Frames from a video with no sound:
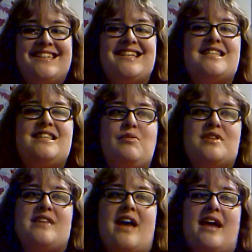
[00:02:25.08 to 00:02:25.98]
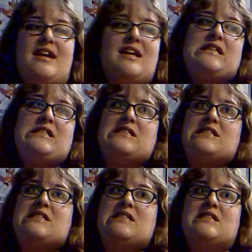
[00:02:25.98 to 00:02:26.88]
Disney was like
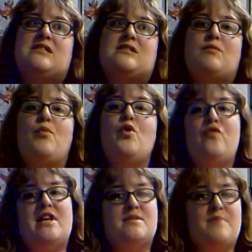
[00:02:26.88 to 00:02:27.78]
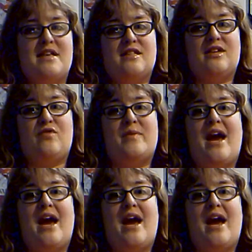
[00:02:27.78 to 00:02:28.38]
movies basically for me.